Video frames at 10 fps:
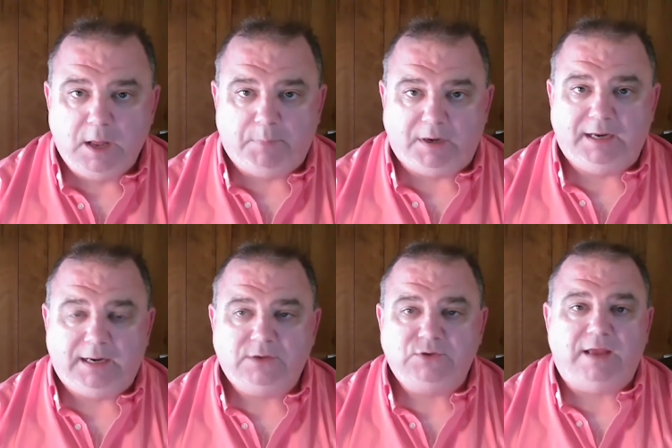but it
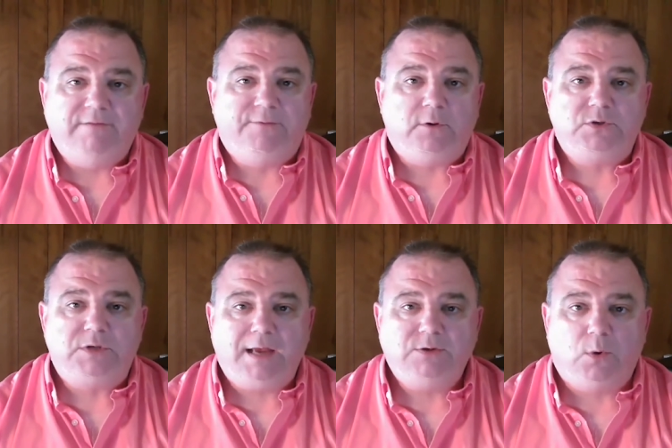is a full
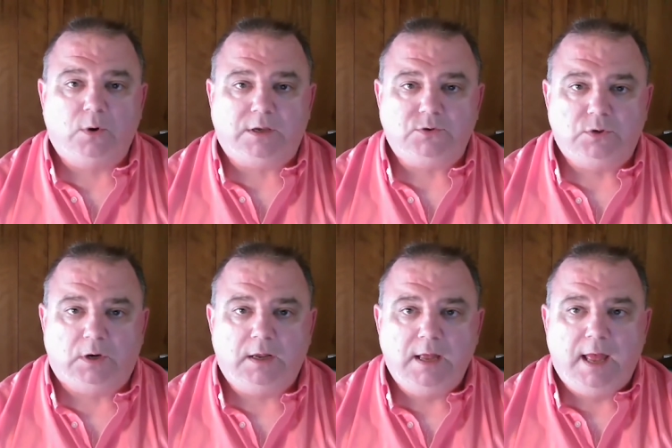size
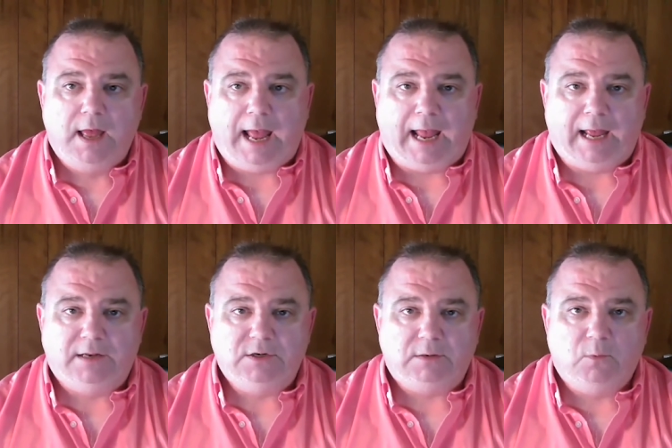orchestra.
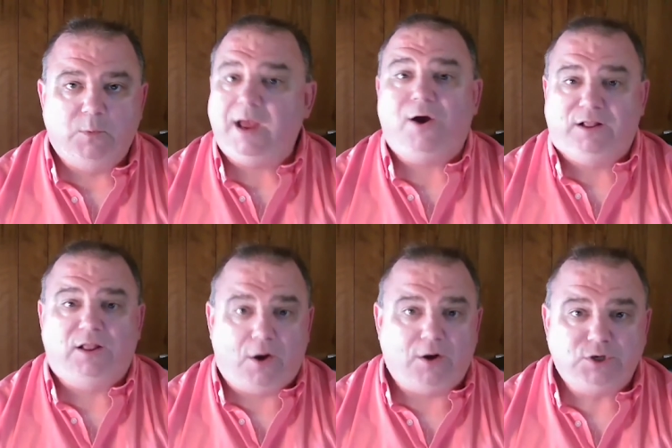And we are a
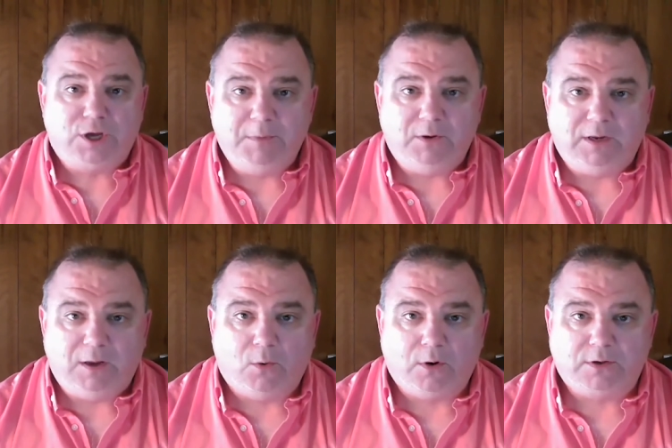large
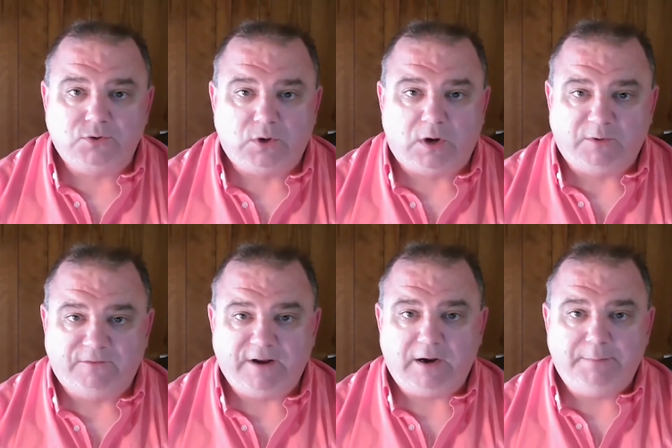community orchestra, and we're
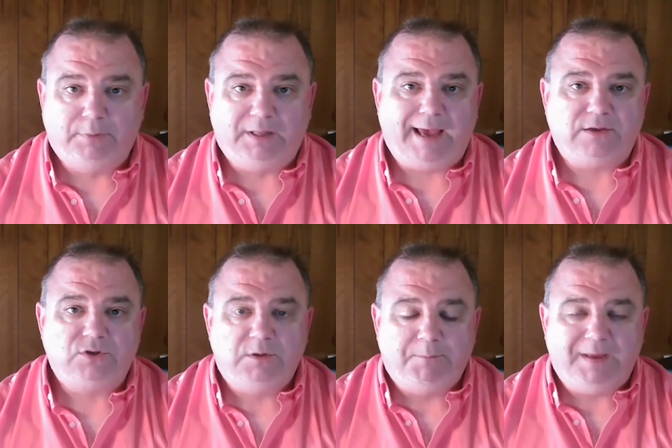very
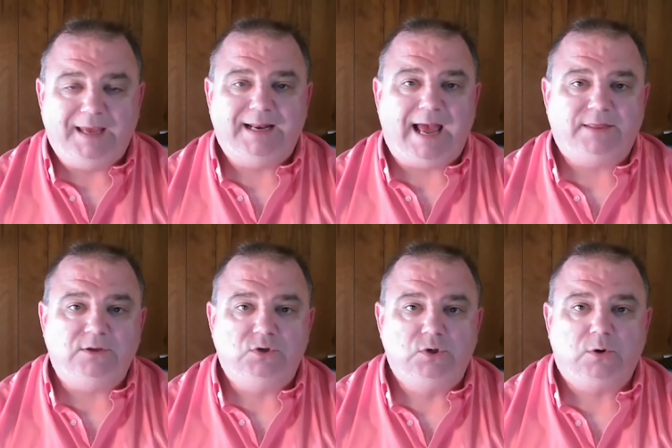blessed being in
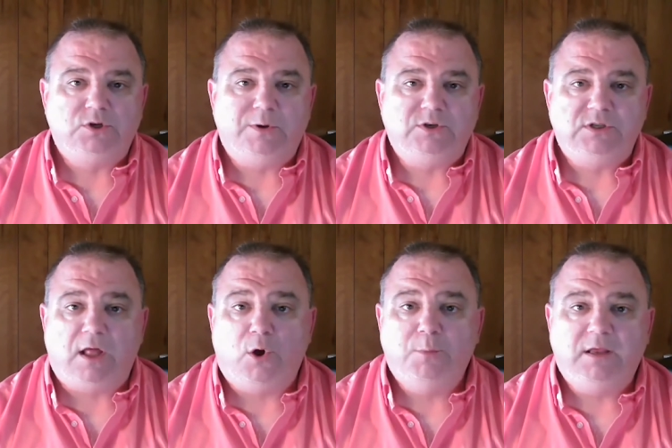Athens, Georgia, which is the
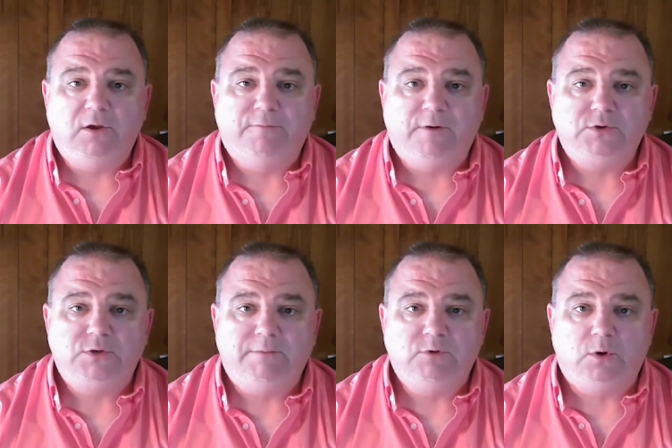home of the
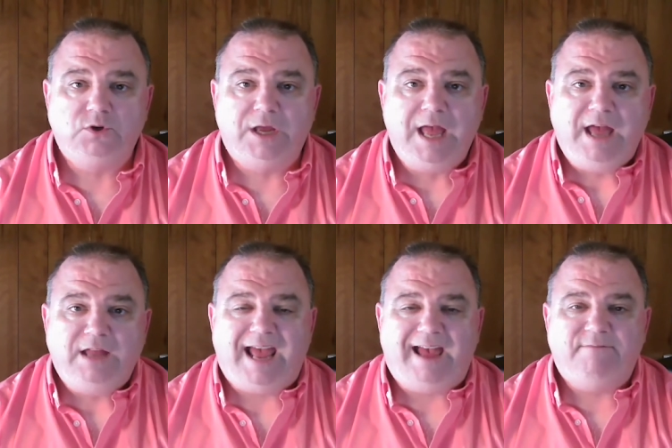University of Georgia,
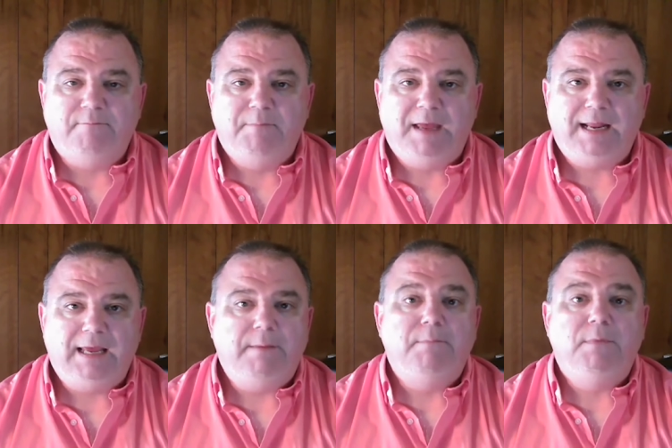to have
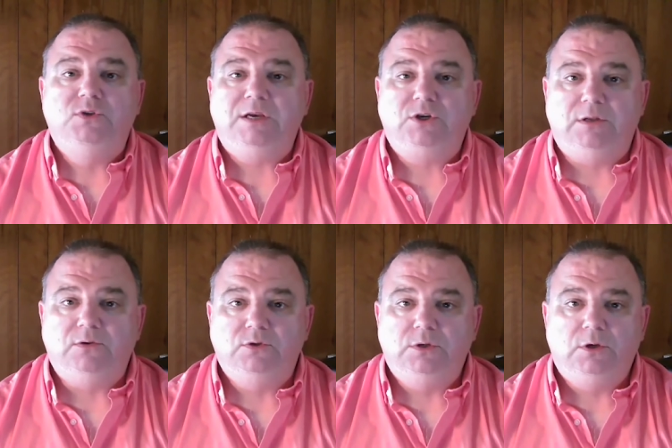many
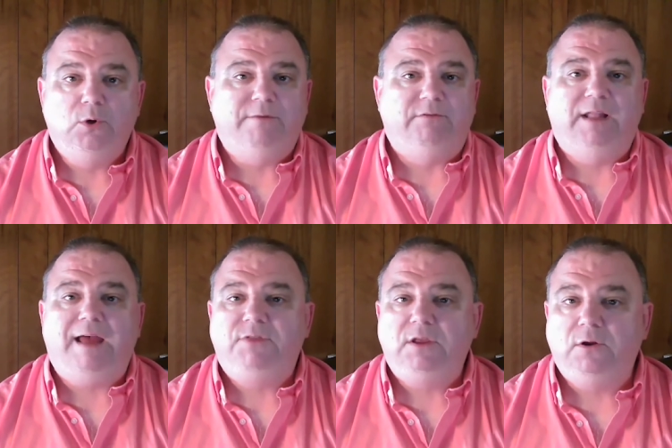musicians who have
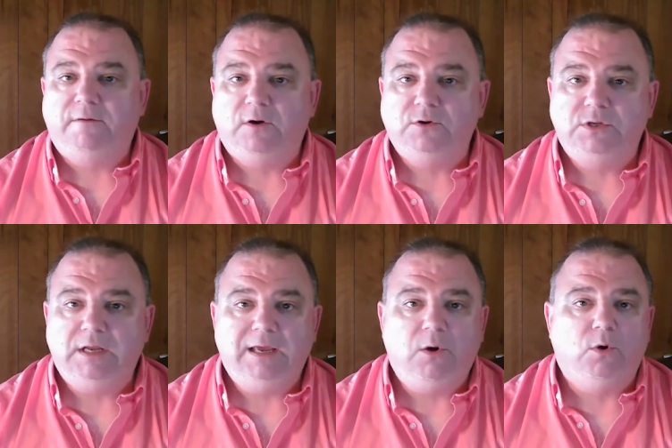left the
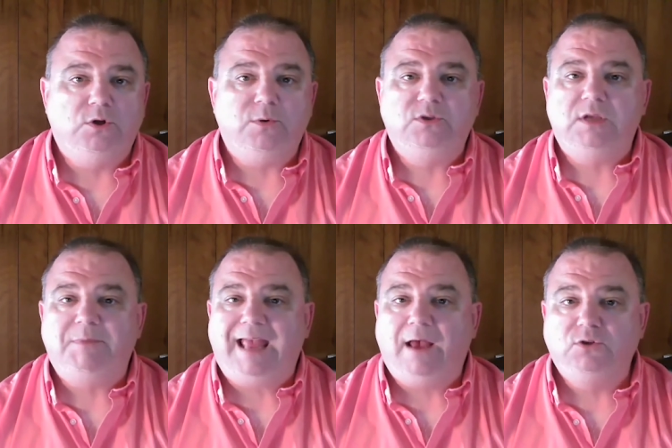university or doing
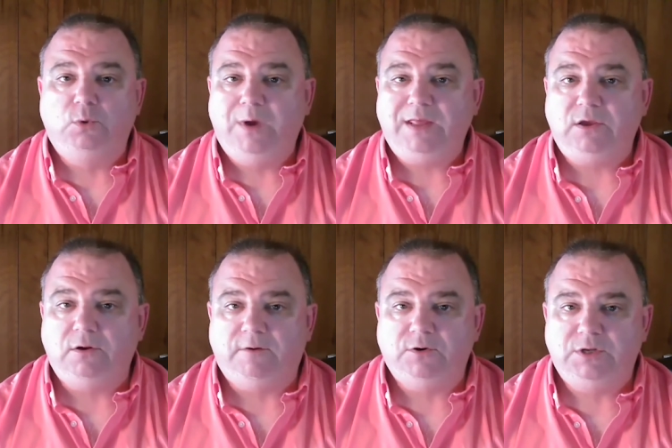something else with the
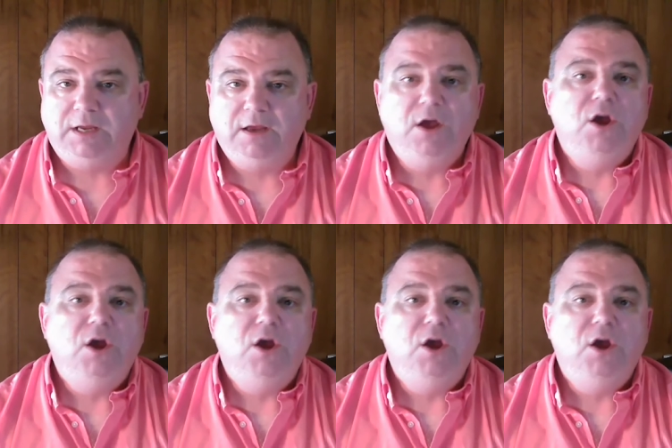university